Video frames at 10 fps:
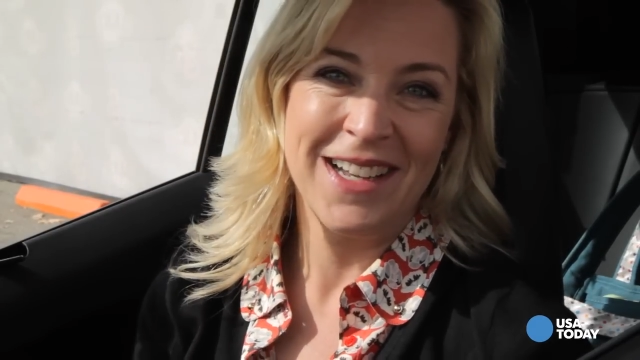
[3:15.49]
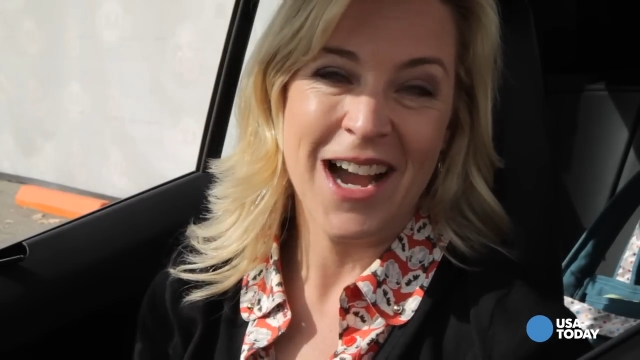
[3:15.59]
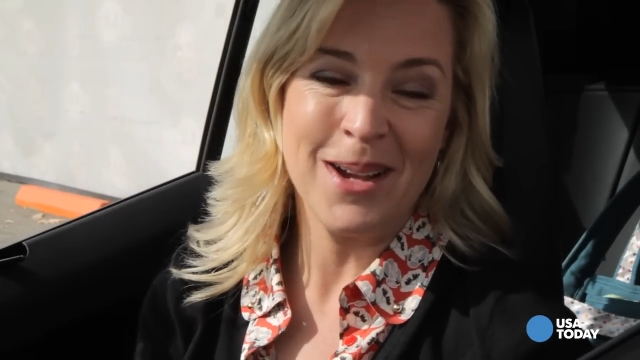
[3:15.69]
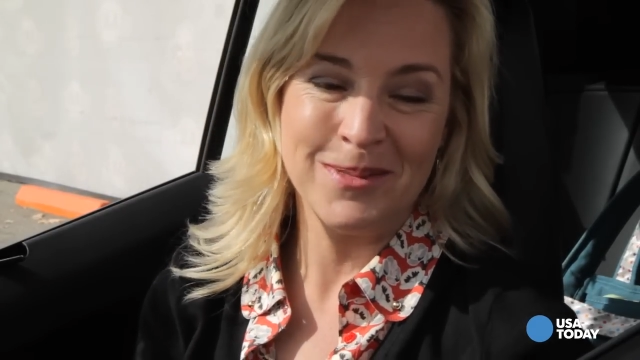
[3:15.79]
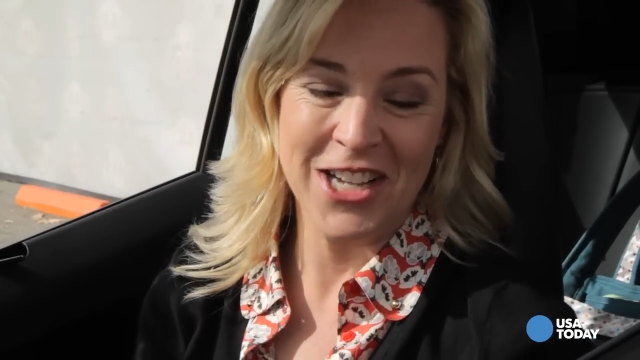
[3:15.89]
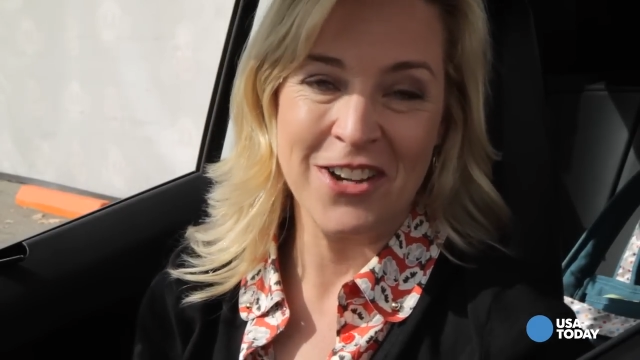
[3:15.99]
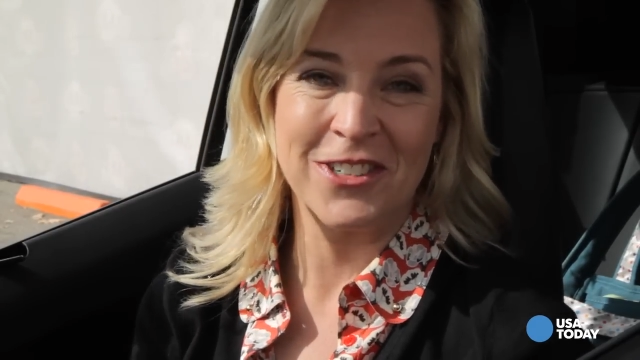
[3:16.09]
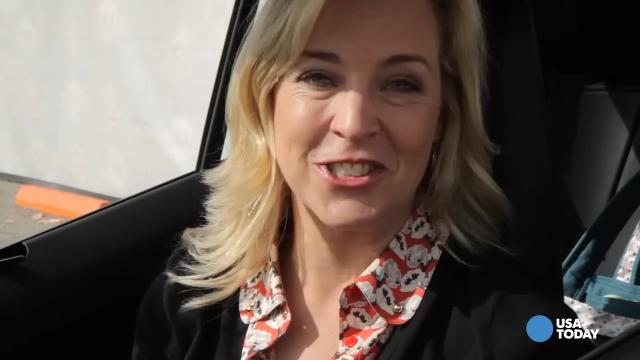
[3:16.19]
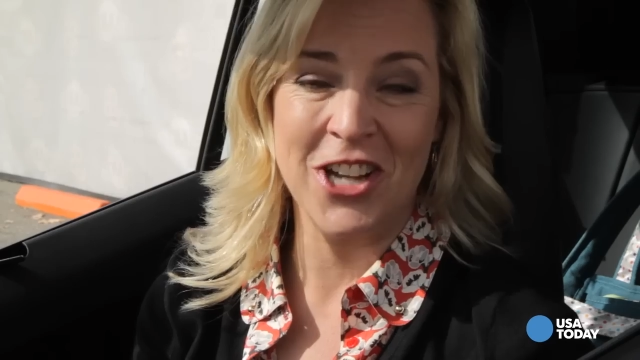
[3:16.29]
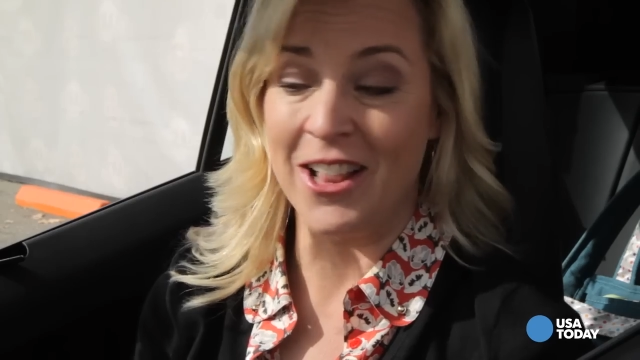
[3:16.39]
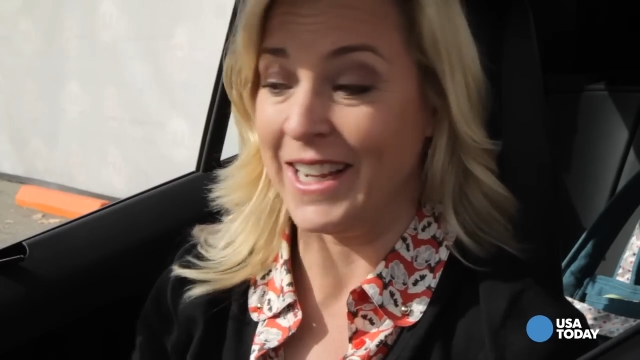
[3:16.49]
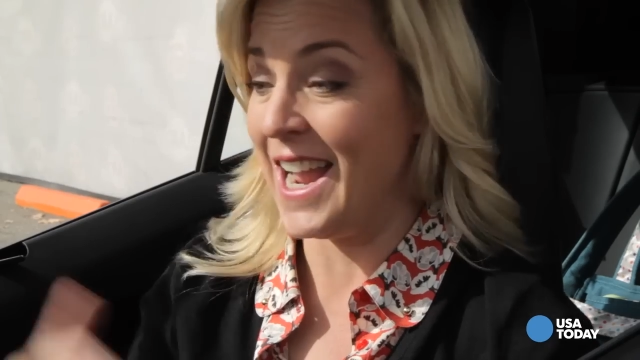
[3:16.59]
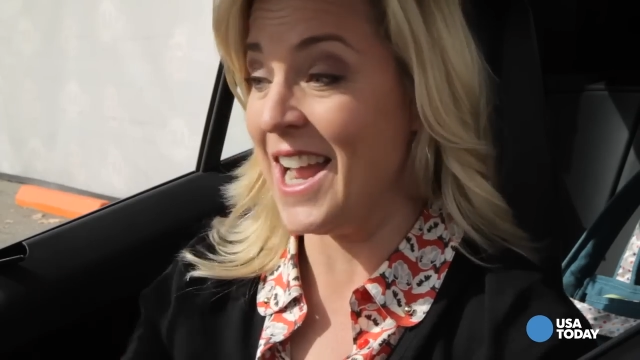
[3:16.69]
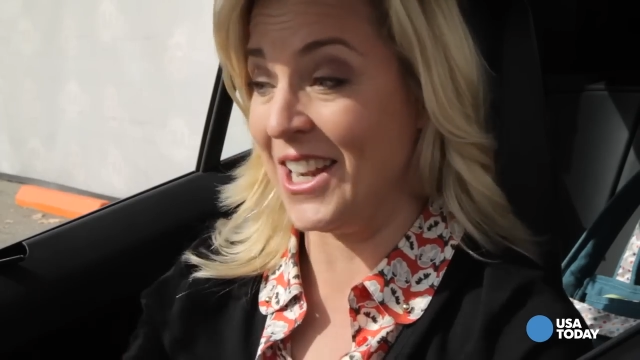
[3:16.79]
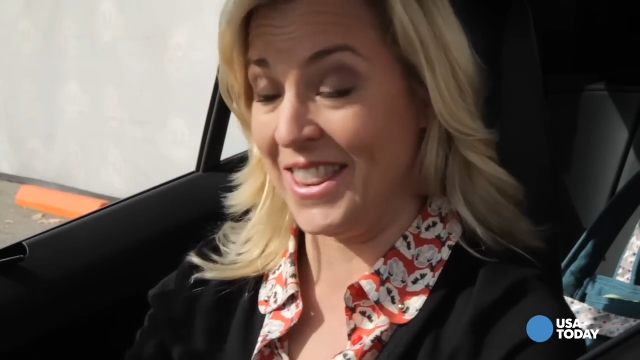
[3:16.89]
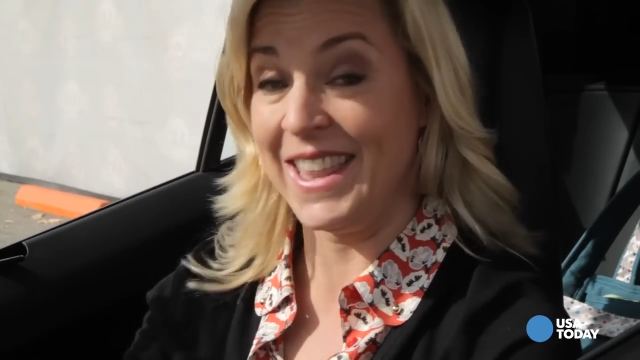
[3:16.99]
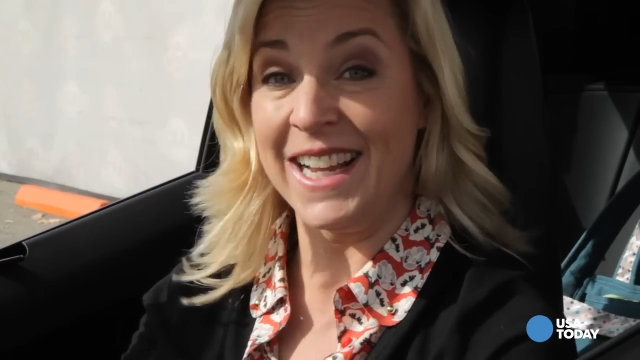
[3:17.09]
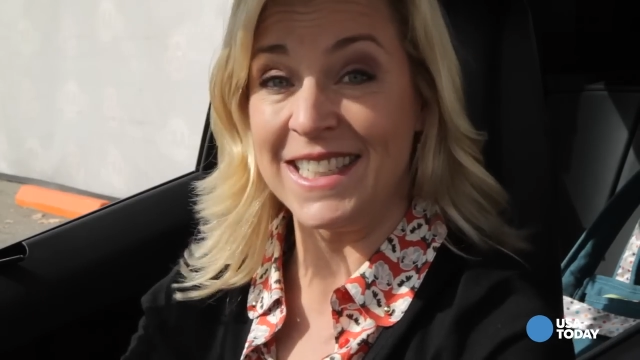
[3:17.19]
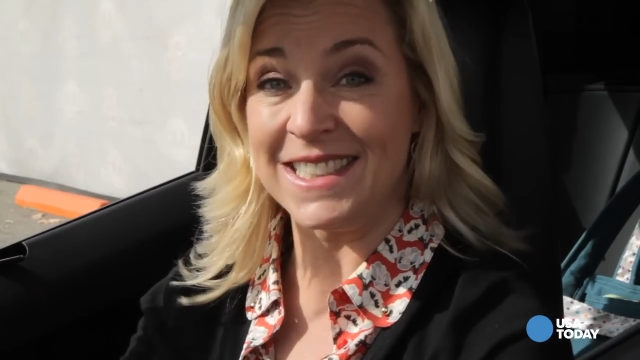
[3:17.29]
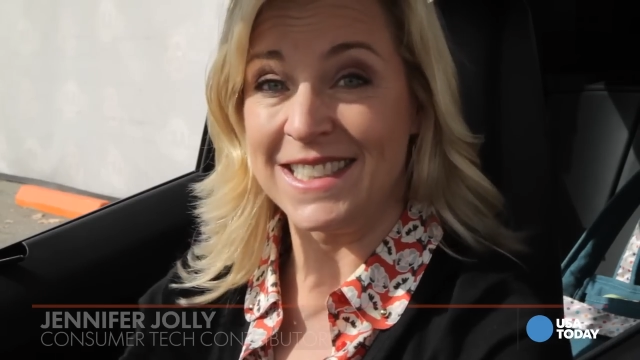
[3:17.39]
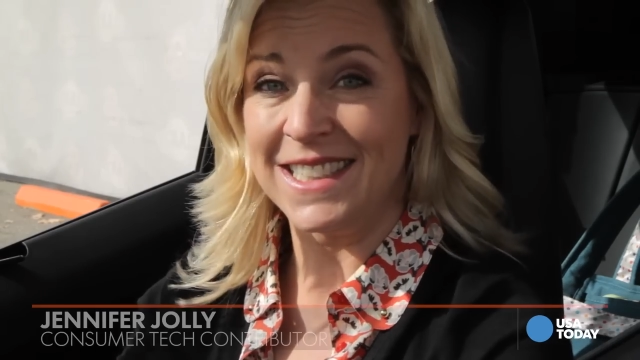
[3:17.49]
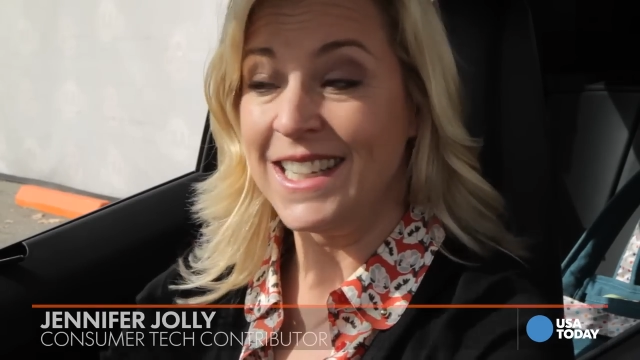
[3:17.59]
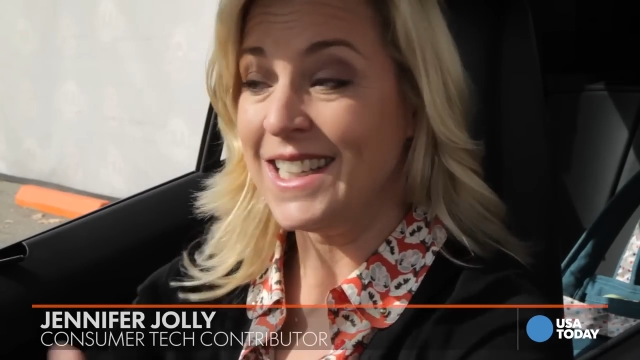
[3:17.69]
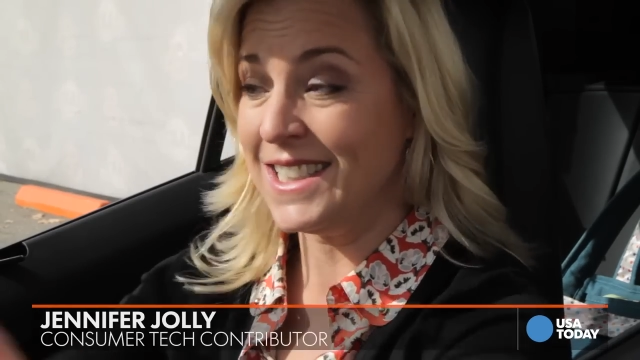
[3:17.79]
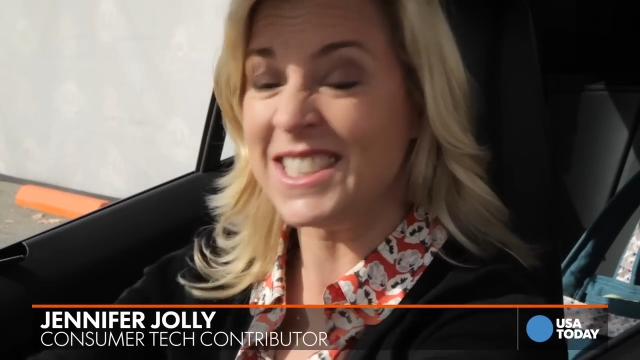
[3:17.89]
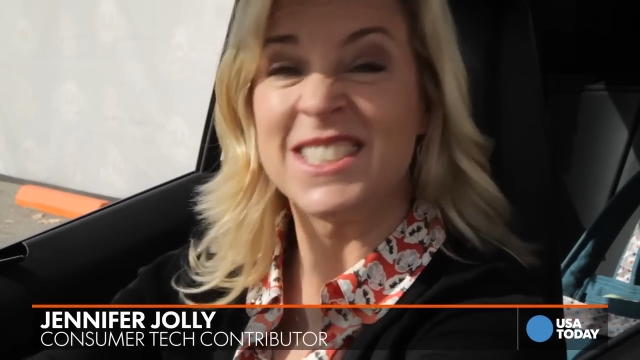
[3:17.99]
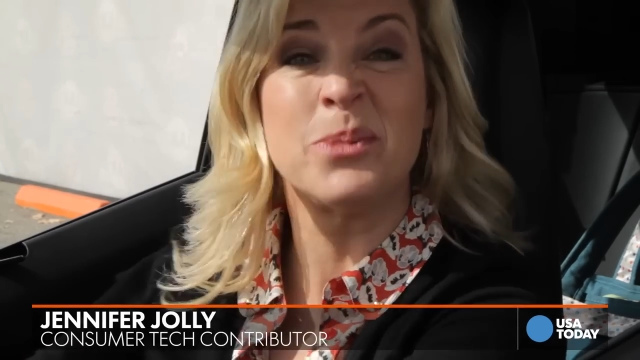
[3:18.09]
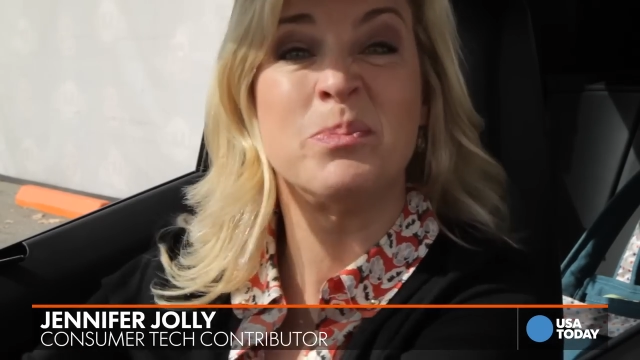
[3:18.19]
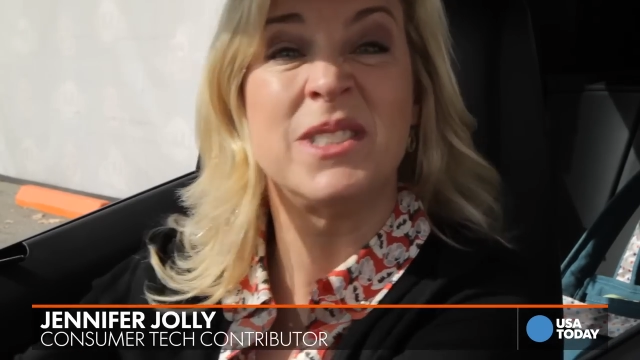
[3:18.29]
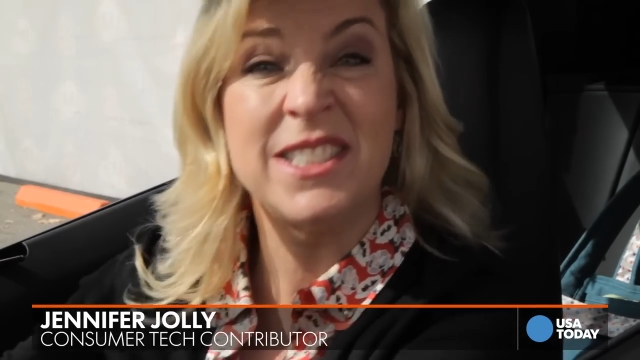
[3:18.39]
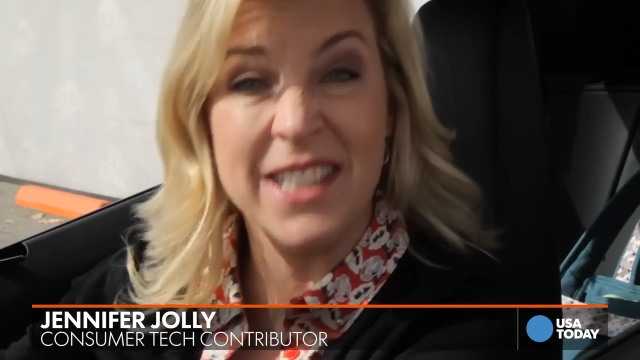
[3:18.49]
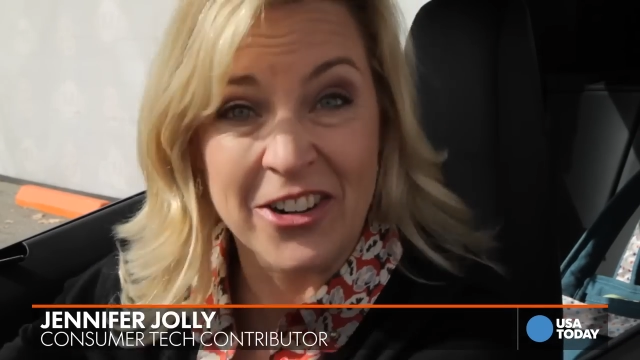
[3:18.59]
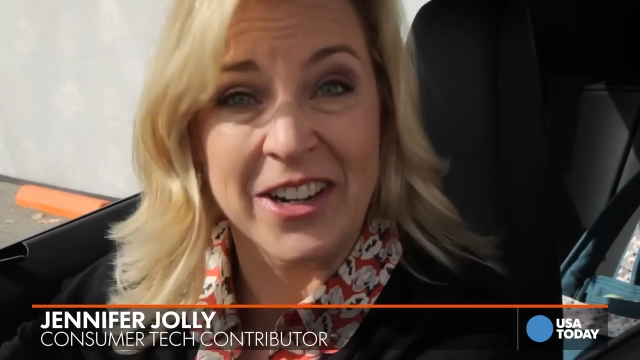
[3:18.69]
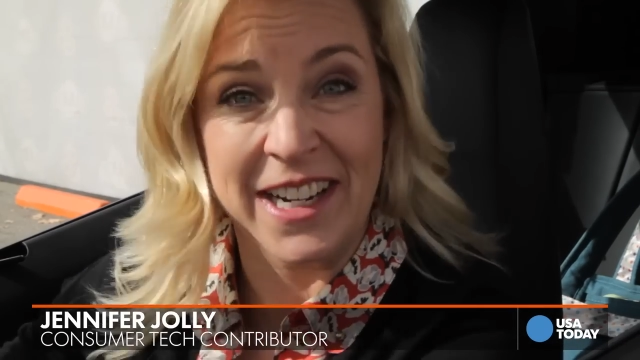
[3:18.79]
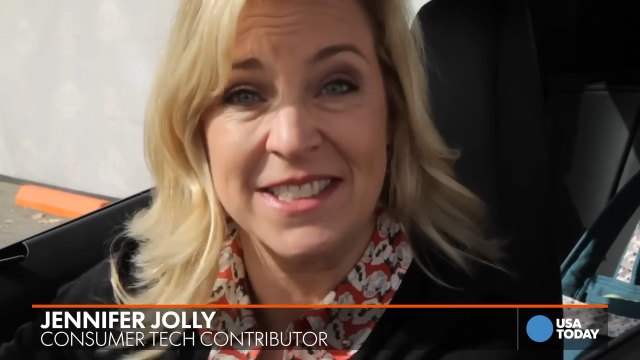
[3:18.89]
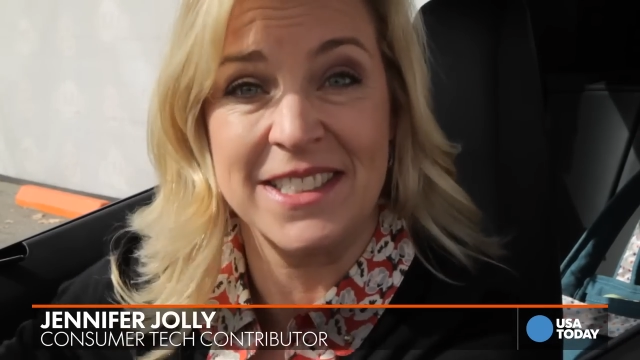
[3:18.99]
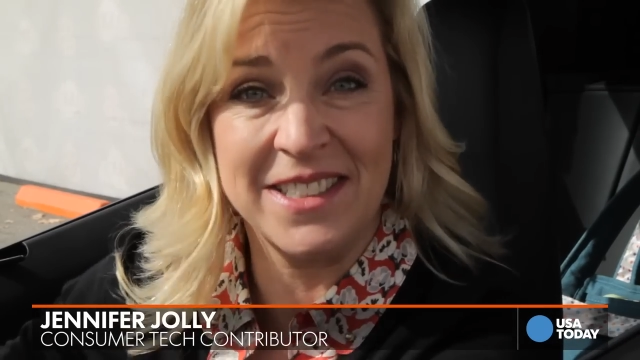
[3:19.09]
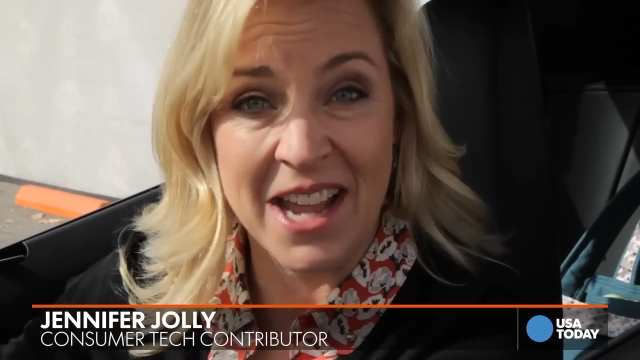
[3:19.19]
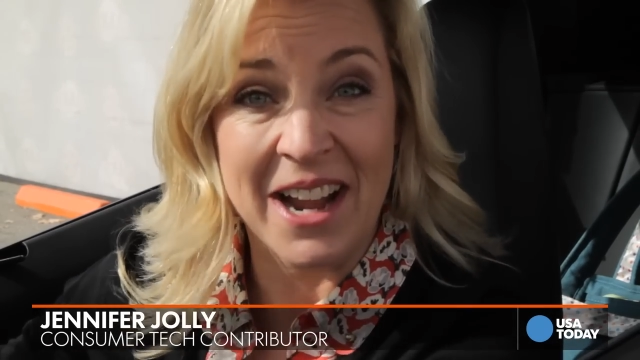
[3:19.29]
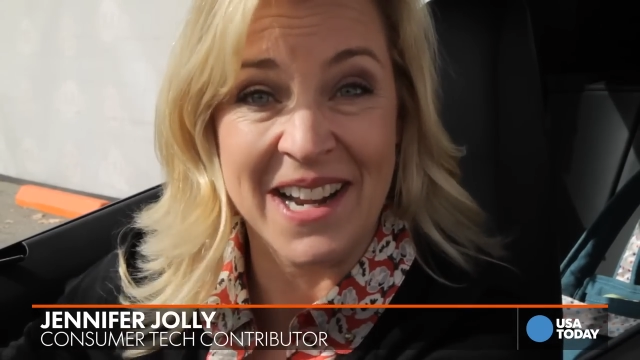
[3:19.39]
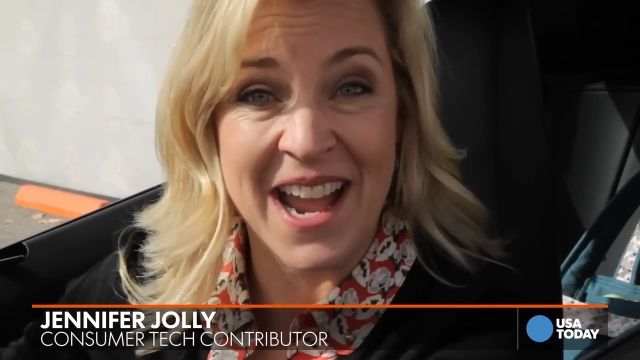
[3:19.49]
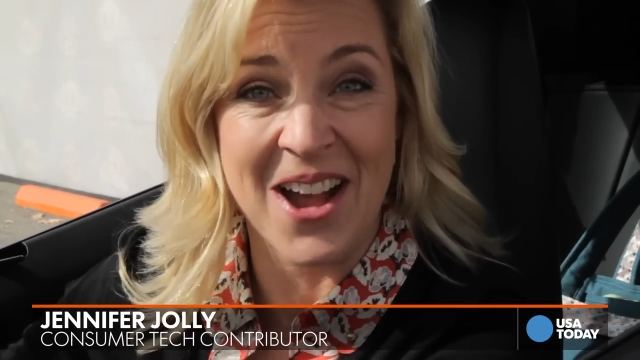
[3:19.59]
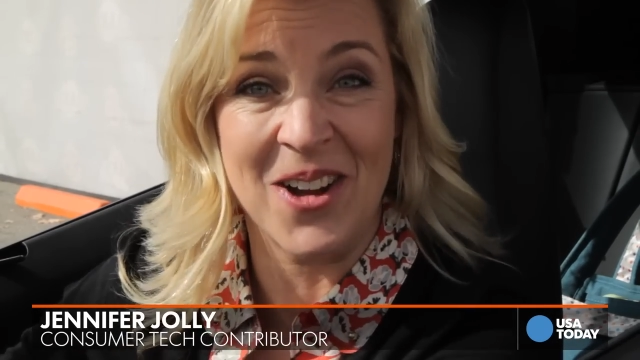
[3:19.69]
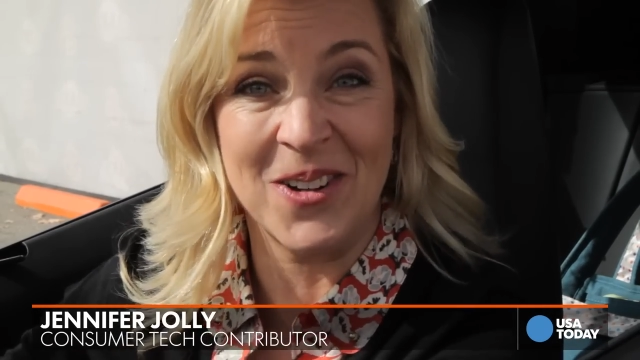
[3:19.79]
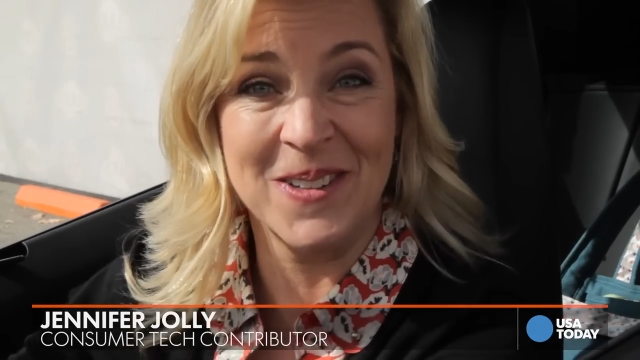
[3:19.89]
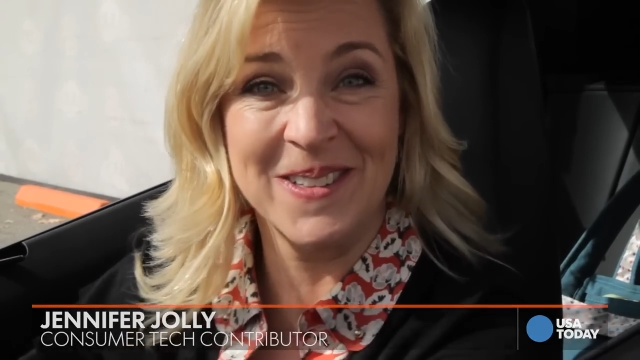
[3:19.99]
I'm Jennifer Jolly, and this is some serious Tech Now.